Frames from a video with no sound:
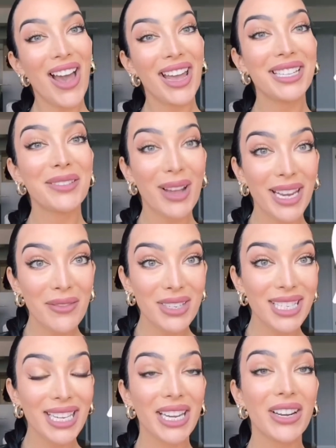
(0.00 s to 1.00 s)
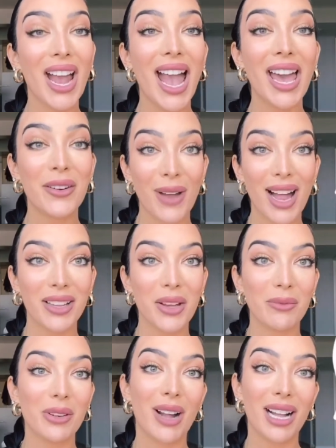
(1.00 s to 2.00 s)
my name is Shahira and
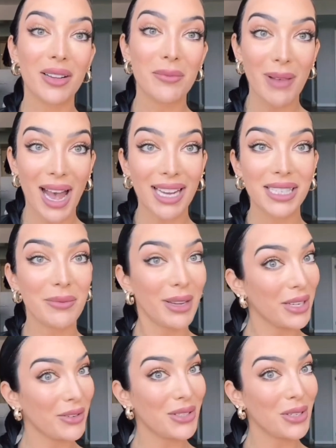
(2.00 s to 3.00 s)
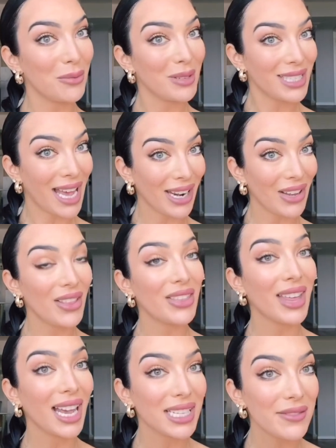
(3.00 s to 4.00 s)
welcome back to my YouTube channel.
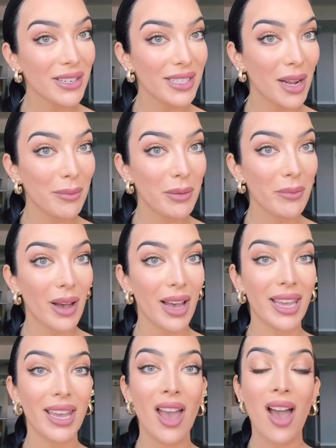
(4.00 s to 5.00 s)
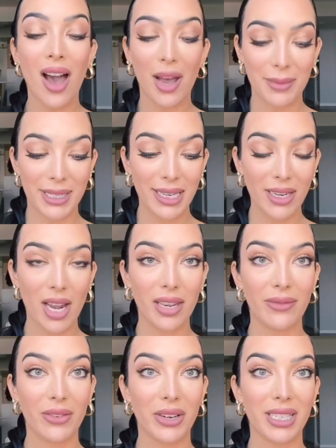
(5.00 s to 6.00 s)
Thanks for stopping by. I'm sitting on the
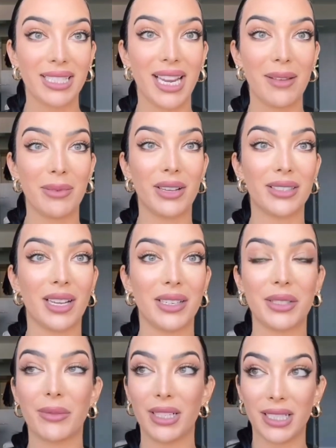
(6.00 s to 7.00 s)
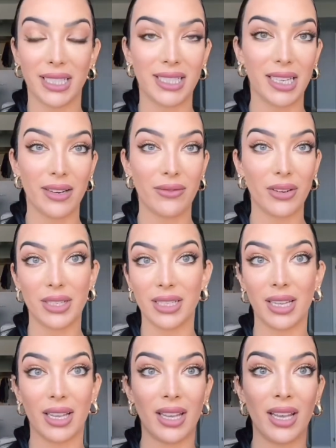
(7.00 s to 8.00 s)
floor today because I just wanted to sit in front
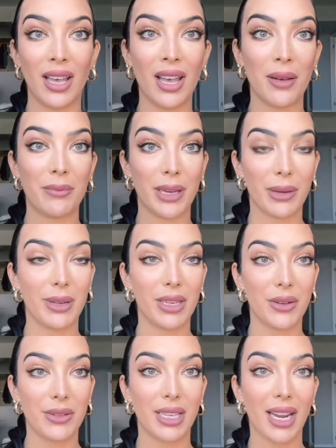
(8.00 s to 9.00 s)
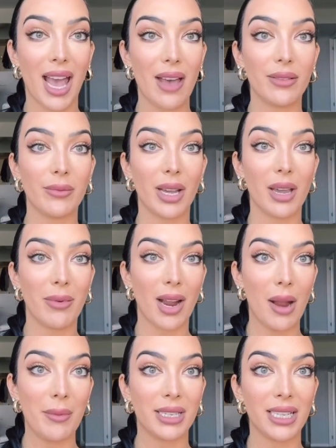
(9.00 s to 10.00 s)
of the big windows that I have in my
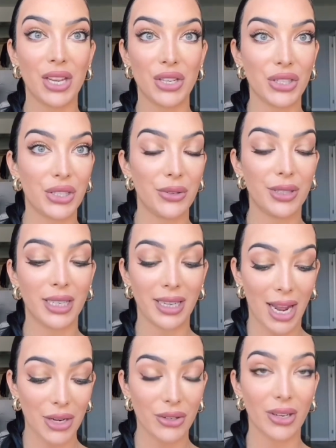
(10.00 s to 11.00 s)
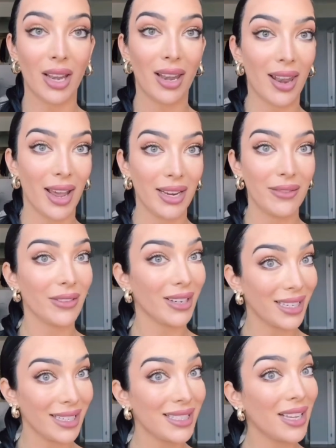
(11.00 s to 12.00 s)
apartment and just use the natural light for
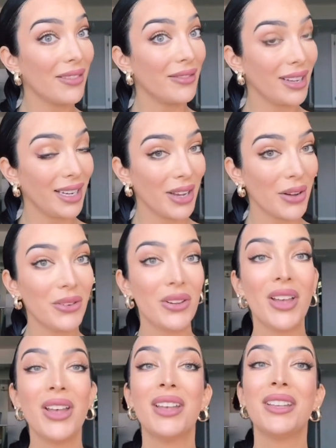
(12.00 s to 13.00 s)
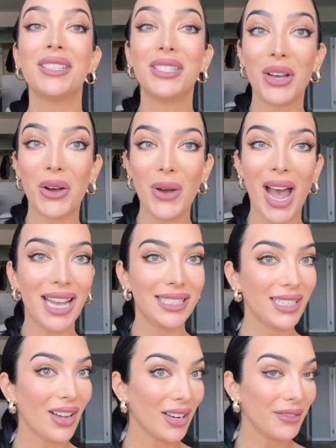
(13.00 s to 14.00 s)
this video. So as
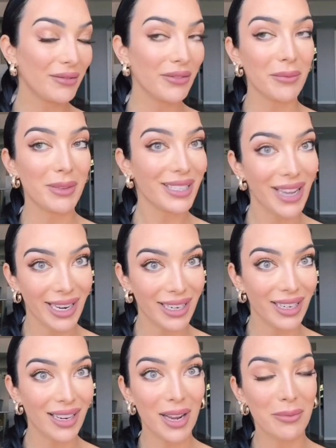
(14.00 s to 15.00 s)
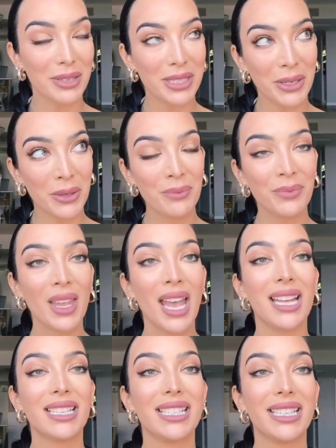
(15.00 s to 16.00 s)
you got from the title, I presume,
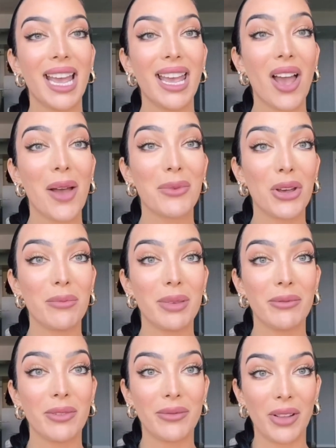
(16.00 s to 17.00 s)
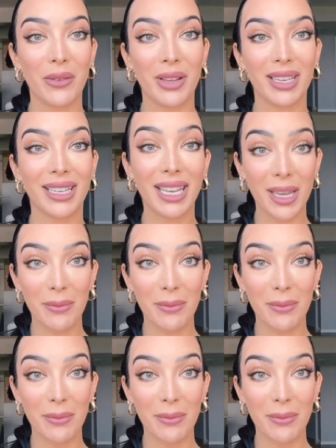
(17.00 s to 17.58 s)
today I'm going to be reviewing Kim